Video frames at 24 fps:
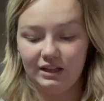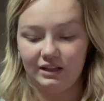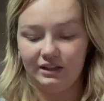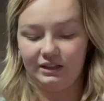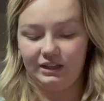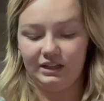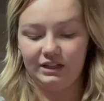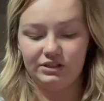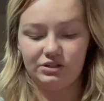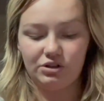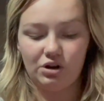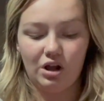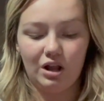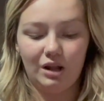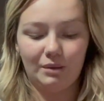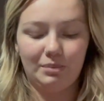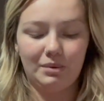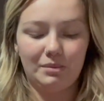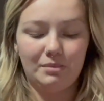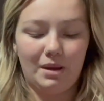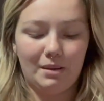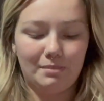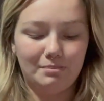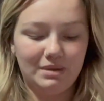kids are all up
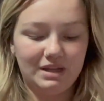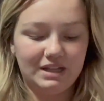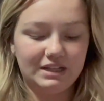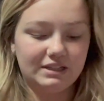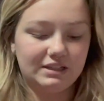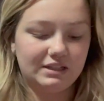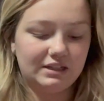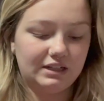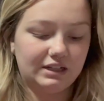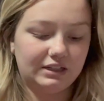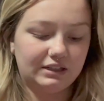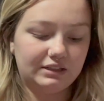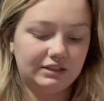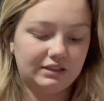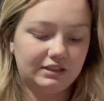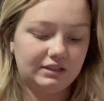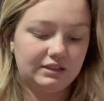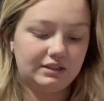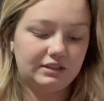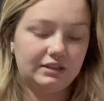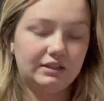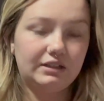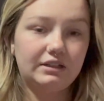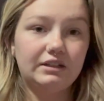in my business.
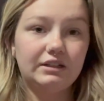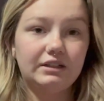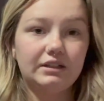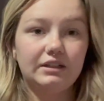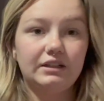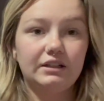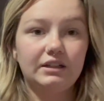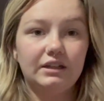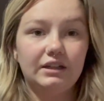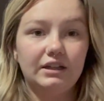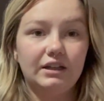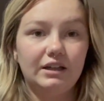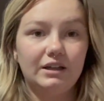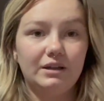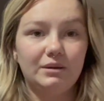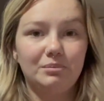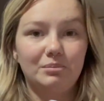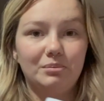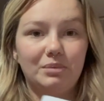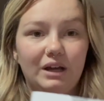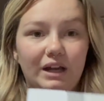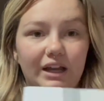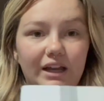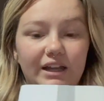
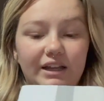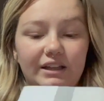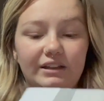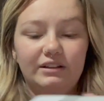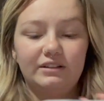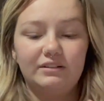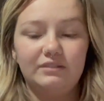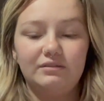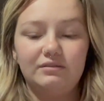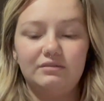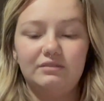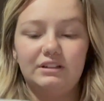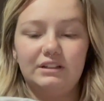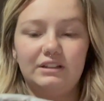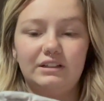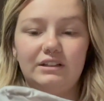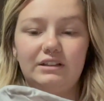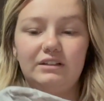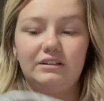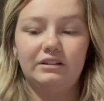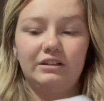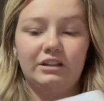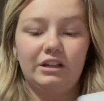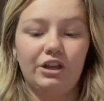But
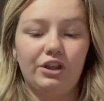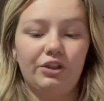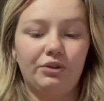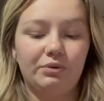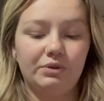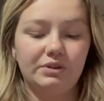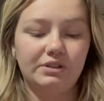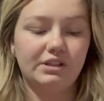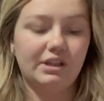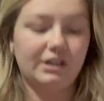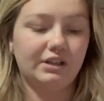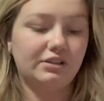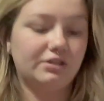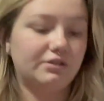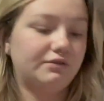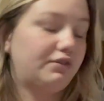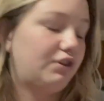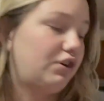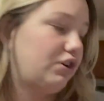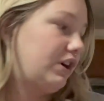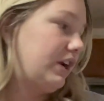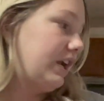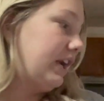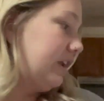the other one's like
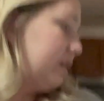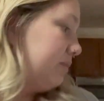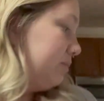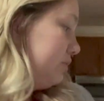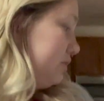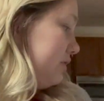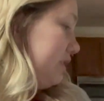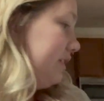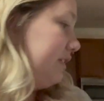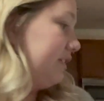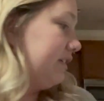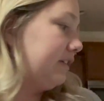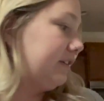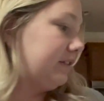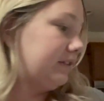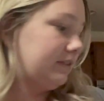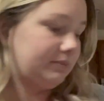safari animals, I think.